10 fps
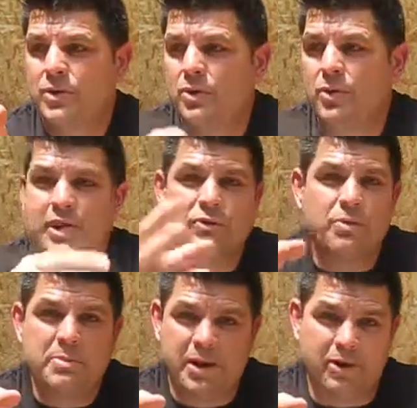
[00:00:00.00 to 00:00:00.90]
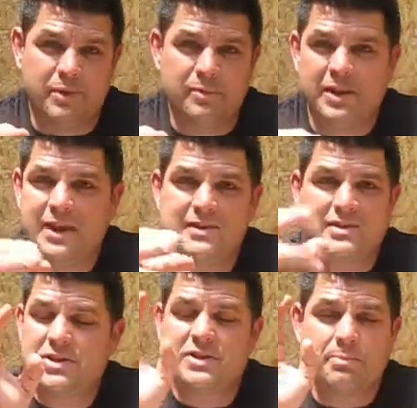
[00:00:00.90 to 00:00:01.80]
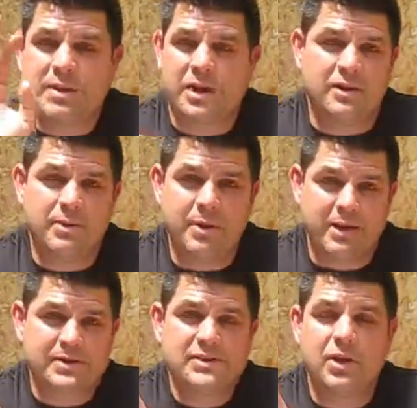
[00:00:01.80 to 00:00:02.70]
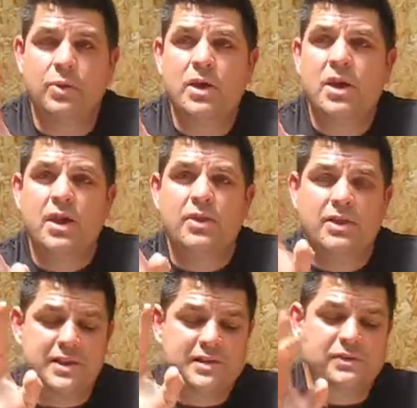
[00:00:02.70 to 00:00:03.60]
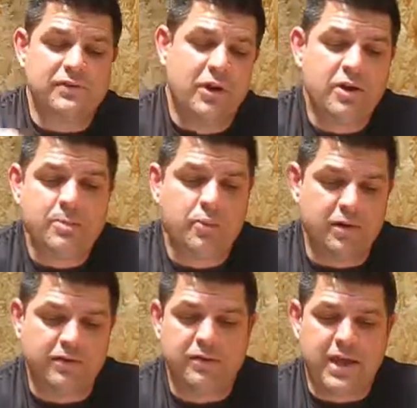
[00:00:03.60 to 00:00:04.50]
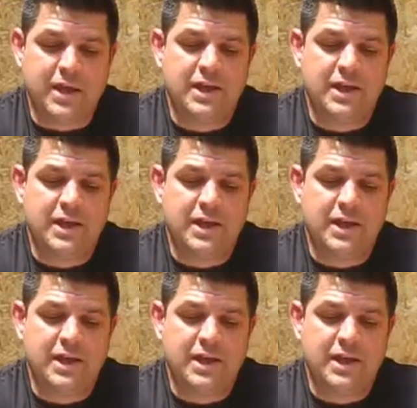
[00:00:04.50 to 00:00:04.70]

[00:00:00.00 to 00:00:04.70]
or you have to repair it, and that's just a pain in the butt. So this is very important for that.